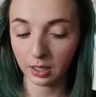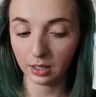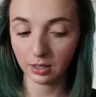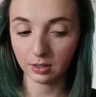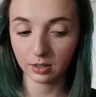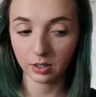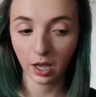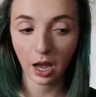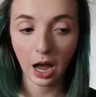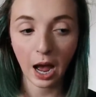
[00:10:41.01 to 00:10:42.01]
is
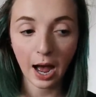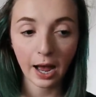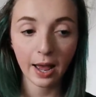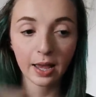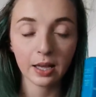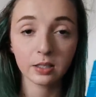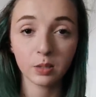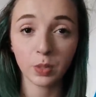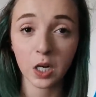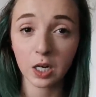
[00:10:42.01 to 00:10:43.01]
I
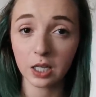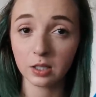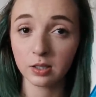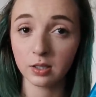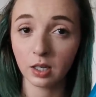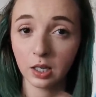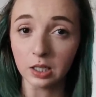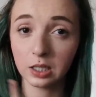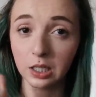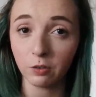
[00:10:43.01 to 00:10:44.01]
experience
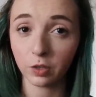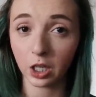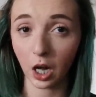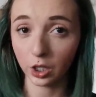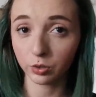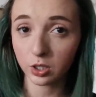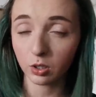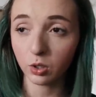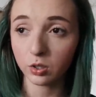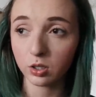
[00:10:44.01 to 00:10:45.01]
different color
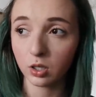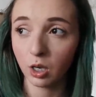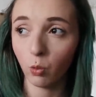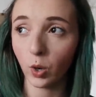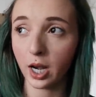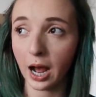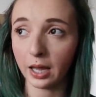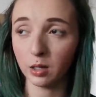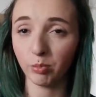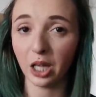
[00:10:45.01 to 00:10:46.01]
results when
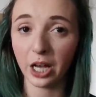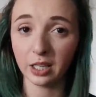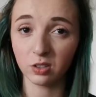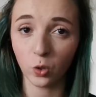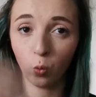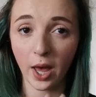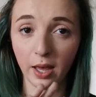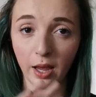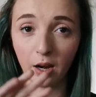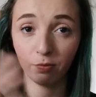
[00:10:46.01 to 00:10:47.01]
I apply it to wet
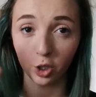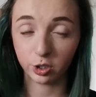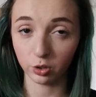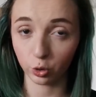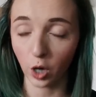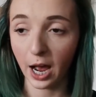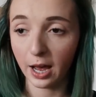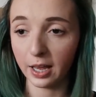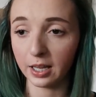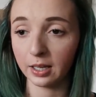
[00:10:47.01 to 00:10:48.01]
hair versus
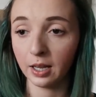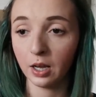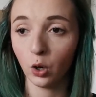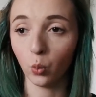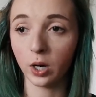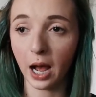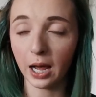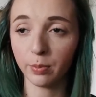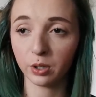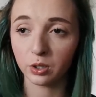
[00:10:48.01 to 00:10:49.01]
dry. When
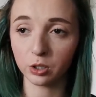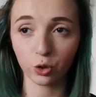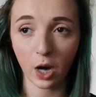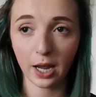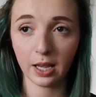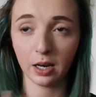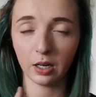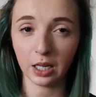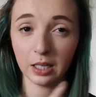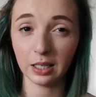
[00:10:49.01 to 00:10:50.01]
I put it on dry
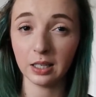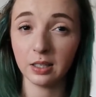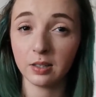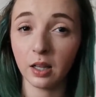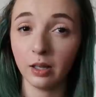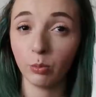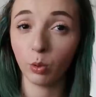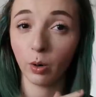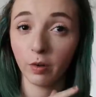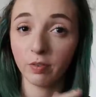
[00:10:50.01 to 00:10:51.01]
hair, it is a little
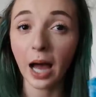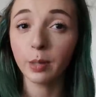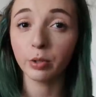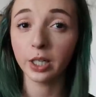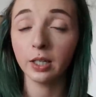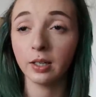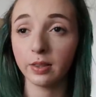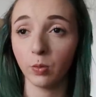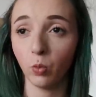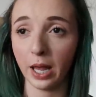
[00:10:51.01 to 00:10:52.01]
bit more
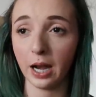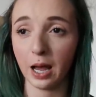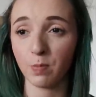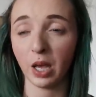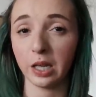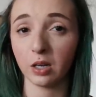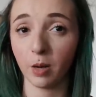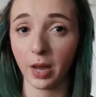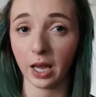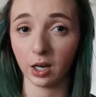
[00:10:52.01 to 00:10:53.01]
vibrant than when I paint it
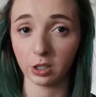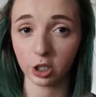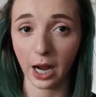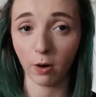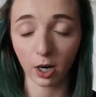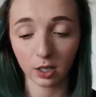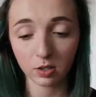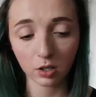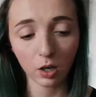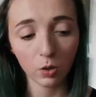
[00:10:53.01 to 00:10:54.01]
on my hair in the shower.
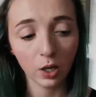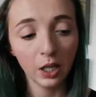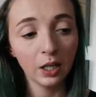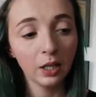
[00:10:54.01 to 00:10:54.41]
So